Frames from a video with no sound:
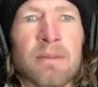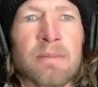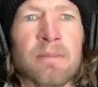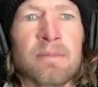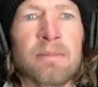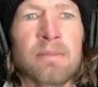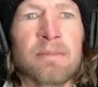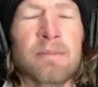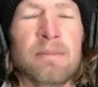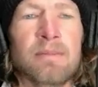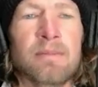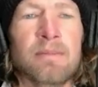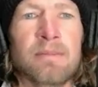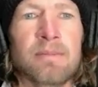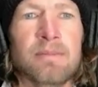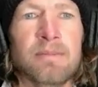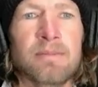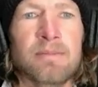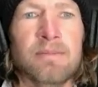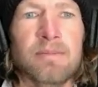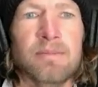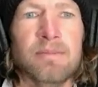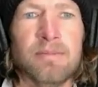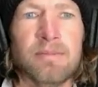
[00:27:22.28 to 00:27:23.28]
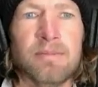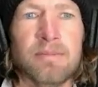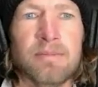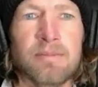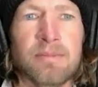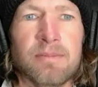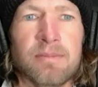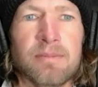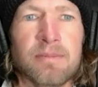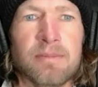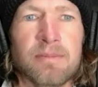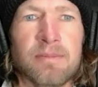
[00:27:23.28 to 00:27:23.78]

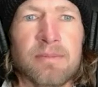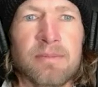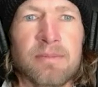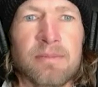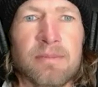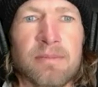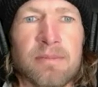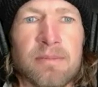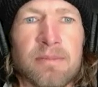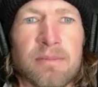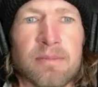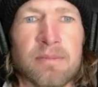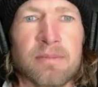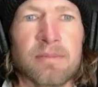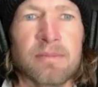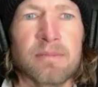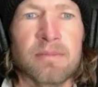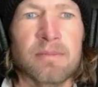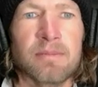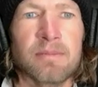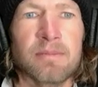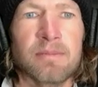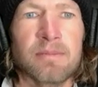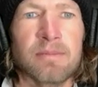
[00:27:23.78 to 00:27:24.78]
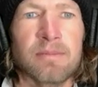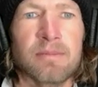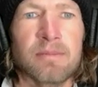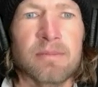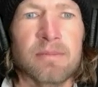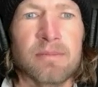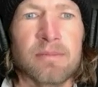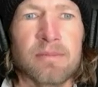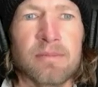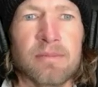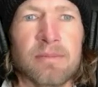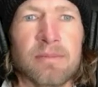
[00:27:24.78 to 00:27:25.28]

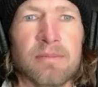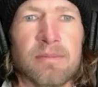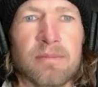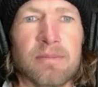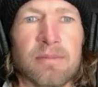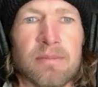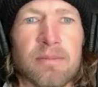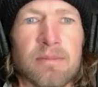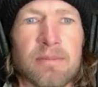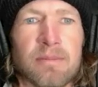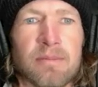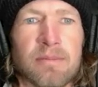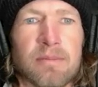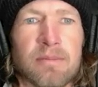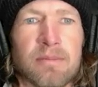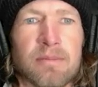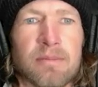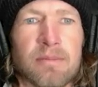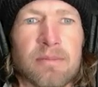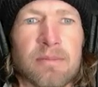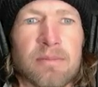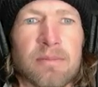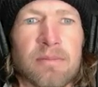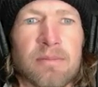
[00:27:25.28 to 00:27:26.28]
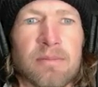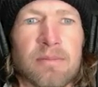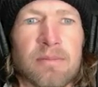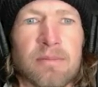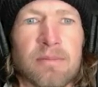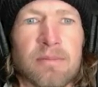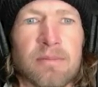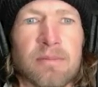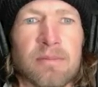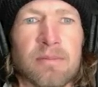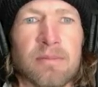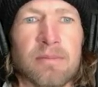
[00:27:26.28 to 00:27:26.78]

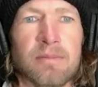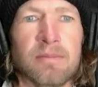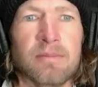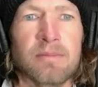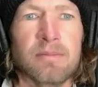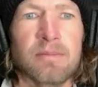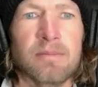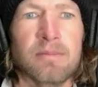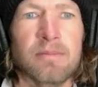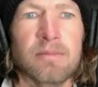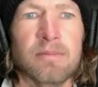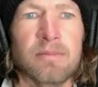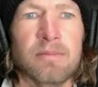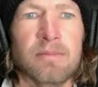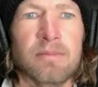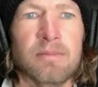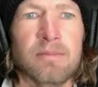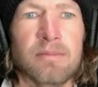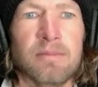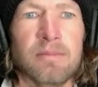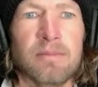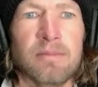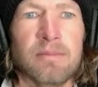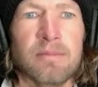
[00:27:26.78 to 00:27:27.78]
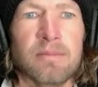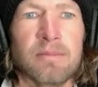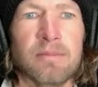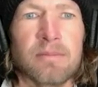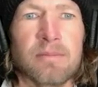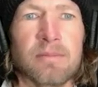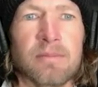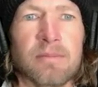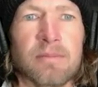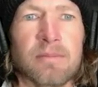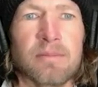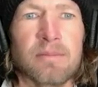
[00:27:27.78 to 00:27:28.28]

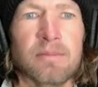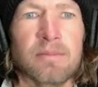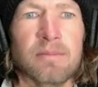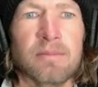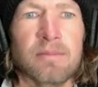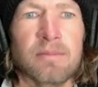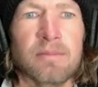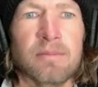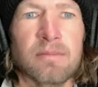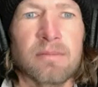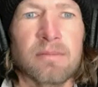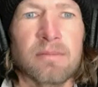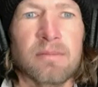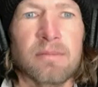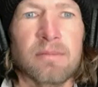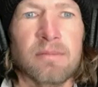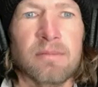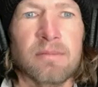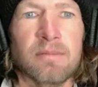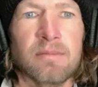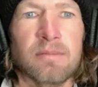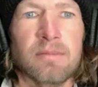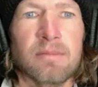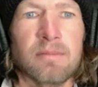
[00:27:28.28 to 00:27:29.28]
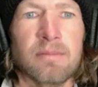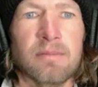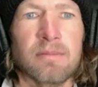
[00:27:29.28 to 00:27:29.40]
(silent)